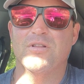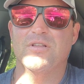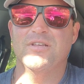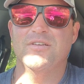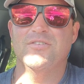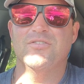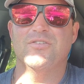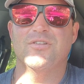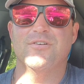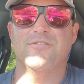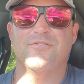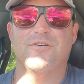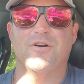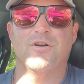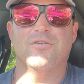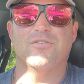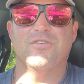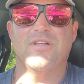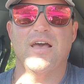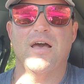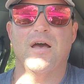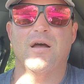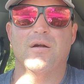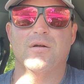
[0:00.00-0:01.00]
at least the
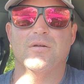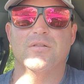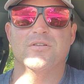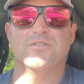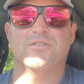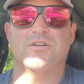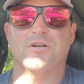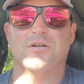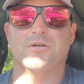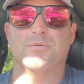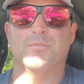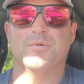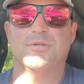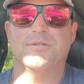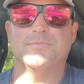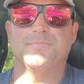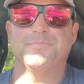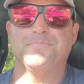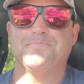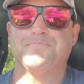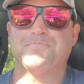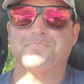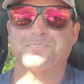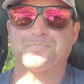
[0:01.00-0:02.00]
first hour of the tournament.
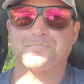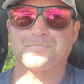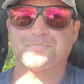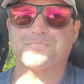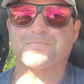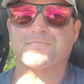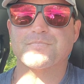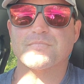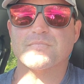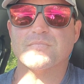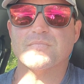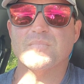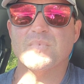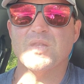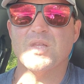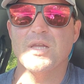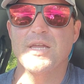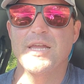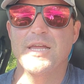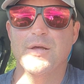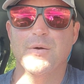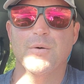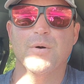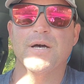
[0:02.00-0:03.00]

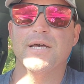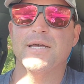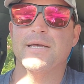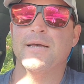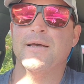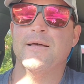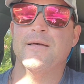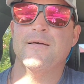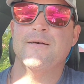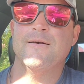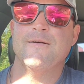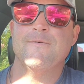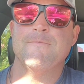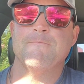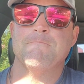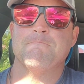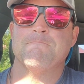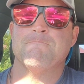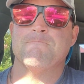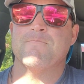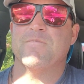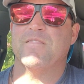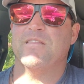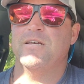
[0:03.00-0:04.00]
Anyway,
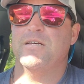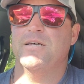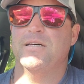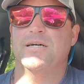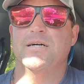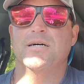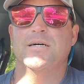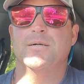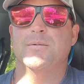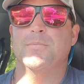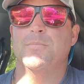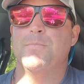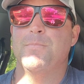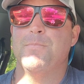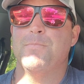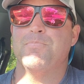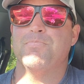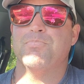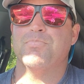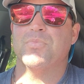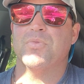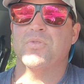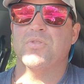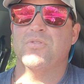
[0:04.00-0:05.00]
uh,
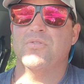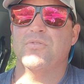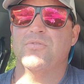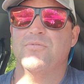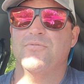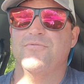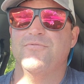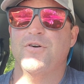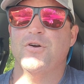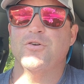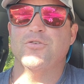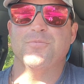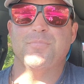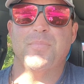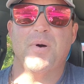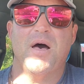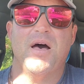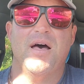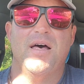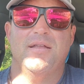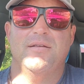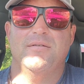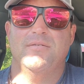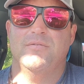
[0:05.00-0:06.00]
first
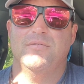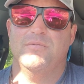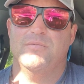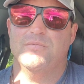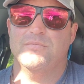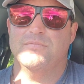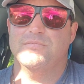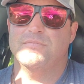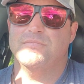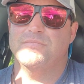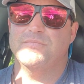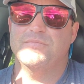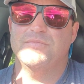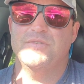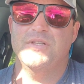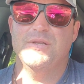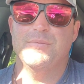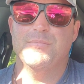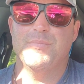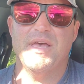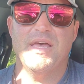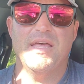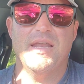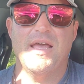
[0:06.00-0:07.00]
spot
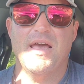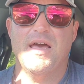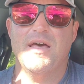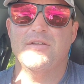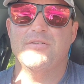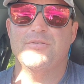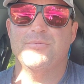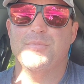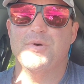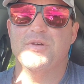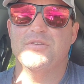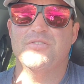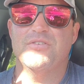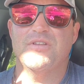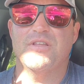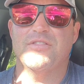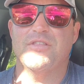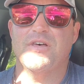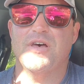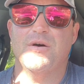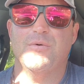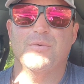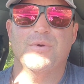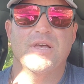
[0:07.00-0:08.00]
didn't pan out as much as I
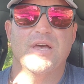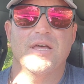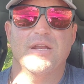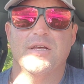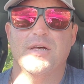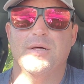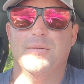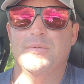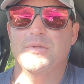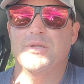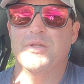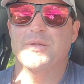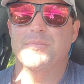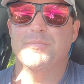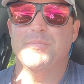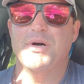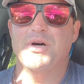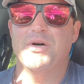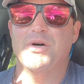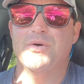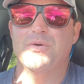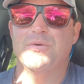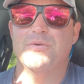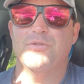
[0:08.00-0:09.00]
thought. We got a couple in the
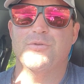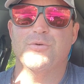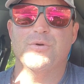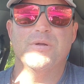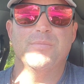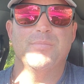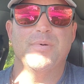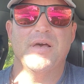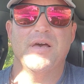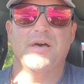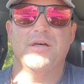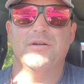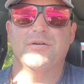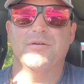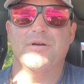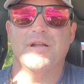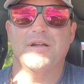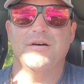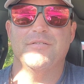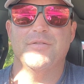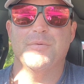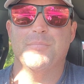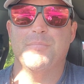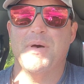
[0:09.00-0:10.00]
boat, three pounder
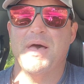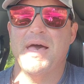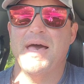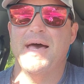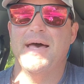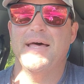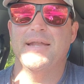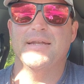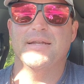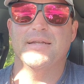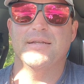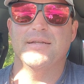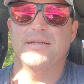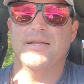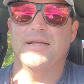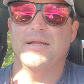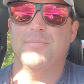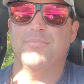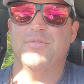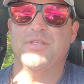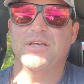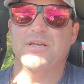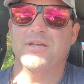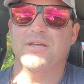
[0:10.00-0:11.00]
right off the bat.
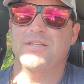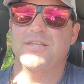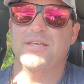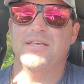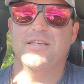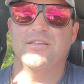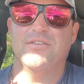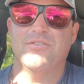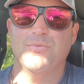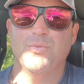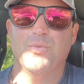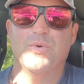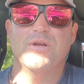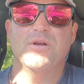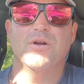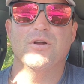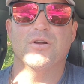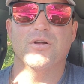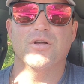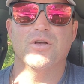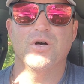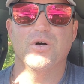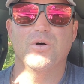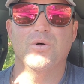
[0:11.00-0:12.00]
I'm thinking, yes, we
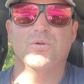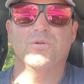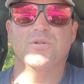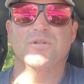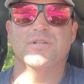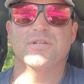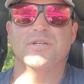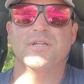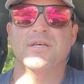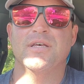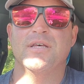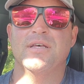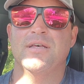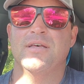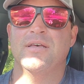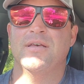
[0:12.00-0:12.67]
are golden